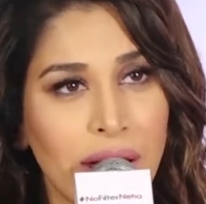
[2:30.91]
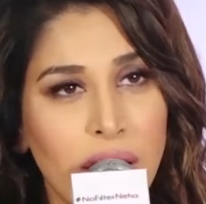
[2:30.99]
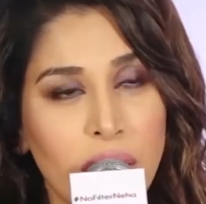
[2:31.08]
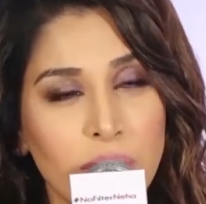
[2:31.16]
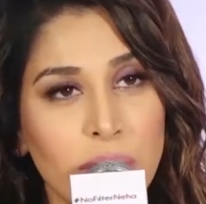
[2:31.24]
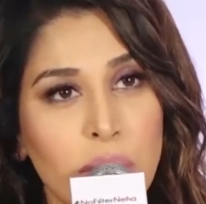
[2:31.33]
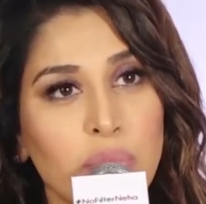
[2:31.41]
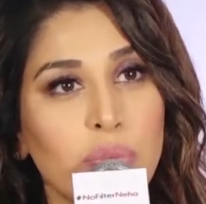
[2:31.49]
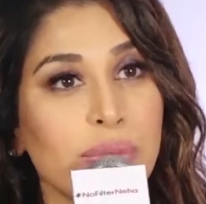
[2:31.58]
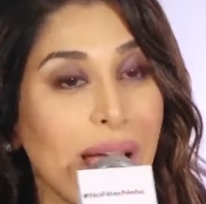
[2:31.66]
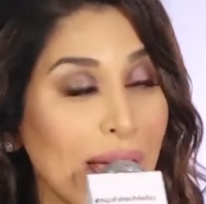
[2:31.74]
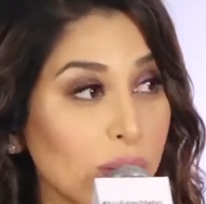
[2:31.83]
Um,
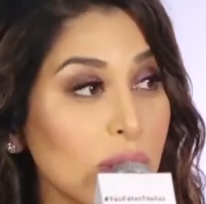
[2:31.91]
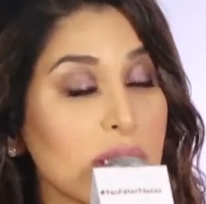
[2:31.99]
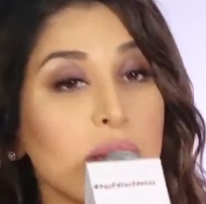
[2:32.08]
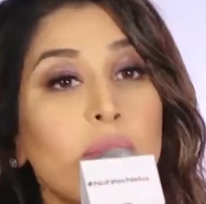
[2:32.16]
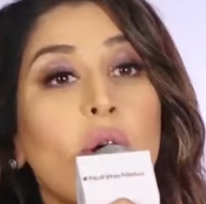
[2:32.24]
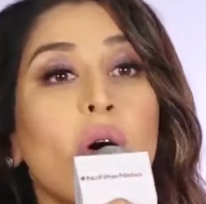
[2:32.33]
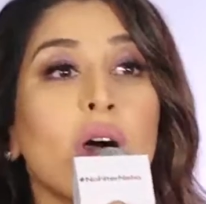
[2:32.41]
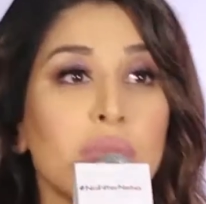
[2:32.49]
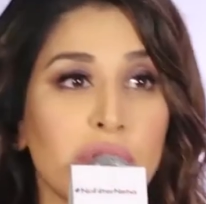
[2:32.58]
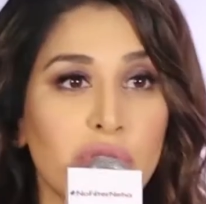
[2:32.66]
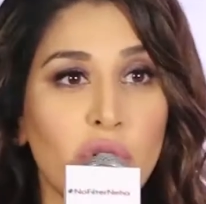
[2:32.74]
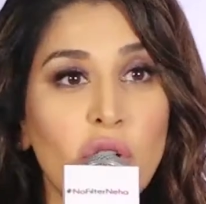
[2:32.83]
that was the mahal
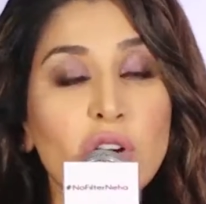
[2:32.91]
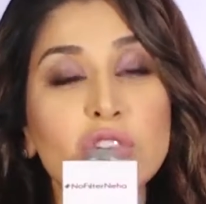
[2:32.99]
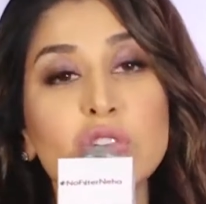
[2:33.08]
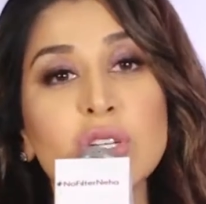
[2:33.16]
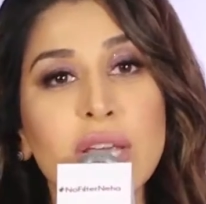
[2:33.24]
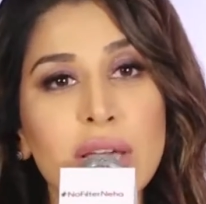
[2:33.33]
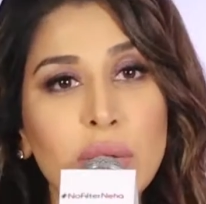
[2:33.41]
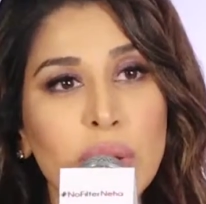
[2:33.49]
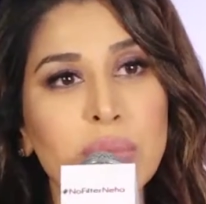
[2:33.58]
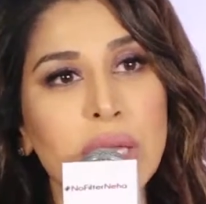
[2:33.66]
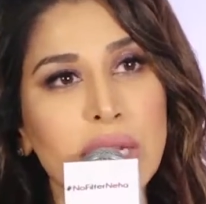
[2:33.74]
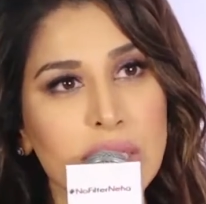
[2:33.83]
before. Today,
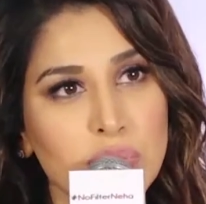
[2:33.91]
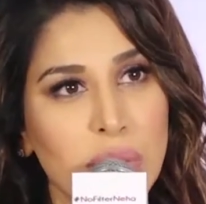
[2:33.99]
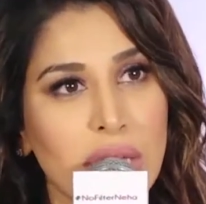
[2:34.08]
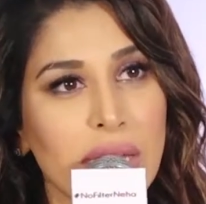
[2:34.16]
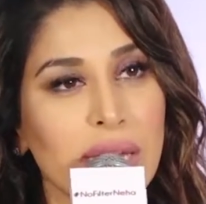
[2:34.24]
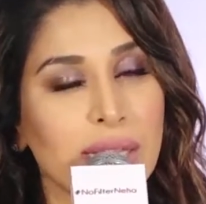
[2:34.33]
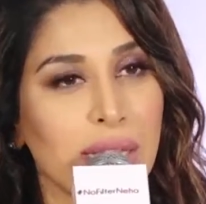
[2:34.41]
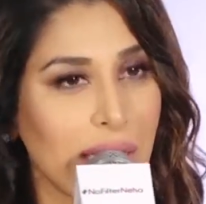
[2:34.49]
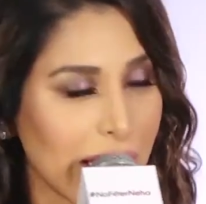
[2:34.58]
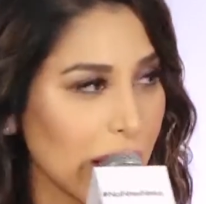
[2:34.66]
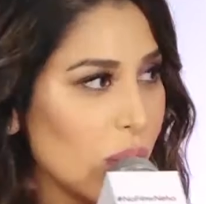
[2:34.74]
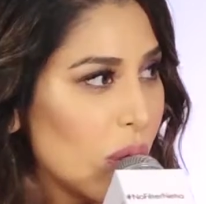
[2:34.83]
women are speaking and they're
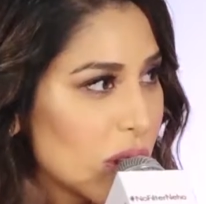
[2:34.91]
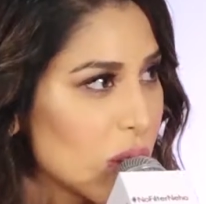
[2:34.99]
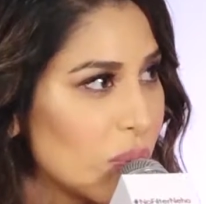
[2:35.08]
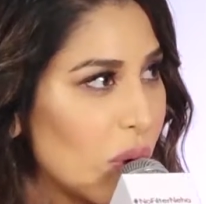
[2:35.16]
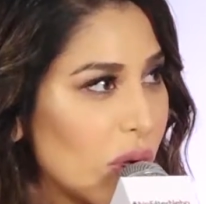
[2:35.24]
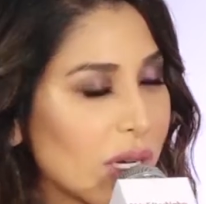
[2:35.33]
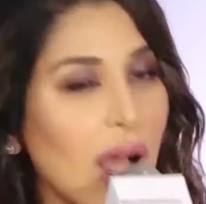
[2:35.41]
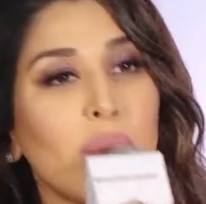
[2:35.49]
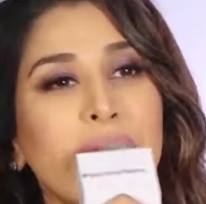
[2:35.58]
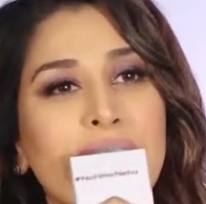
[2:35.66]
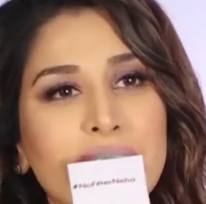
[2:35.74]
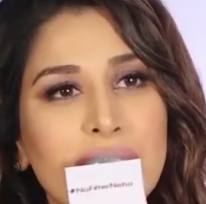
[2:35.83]
getting more support. Are
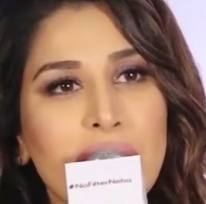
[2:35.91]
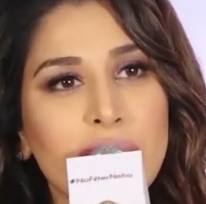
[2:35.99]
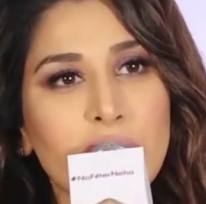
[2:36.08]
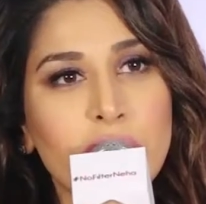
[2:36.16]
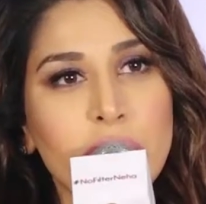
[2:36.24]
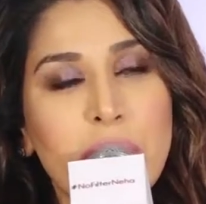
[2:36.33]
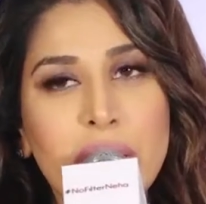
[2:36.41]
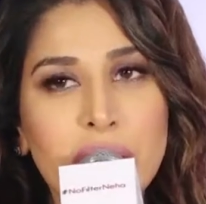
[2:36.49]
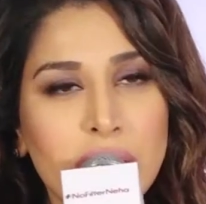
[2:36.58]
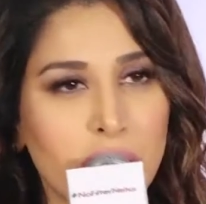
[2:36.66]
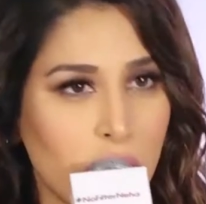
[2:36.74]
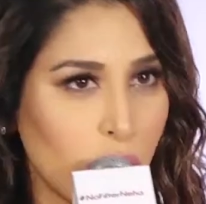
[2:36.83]
we at the level of
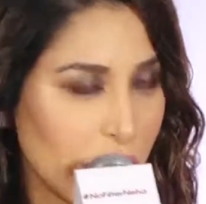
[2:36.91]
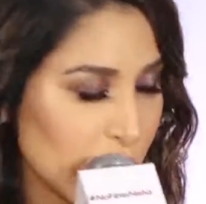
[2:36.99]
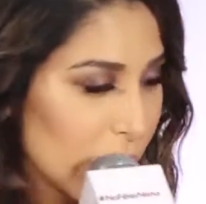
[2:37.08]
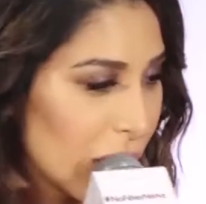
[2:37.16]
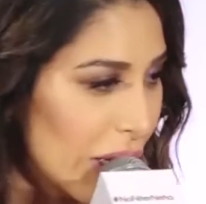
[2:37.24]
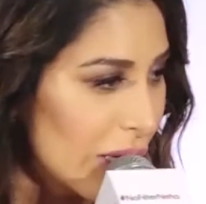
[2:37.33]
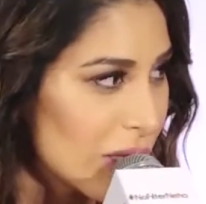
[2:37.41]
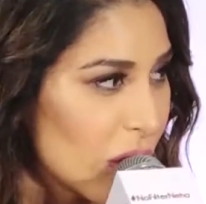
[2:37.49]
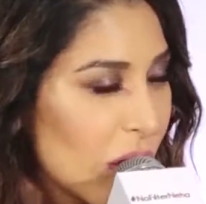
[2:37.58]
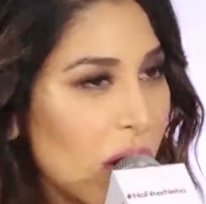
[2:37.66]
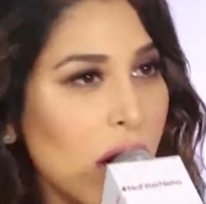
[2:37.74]
America? No, I don't think so.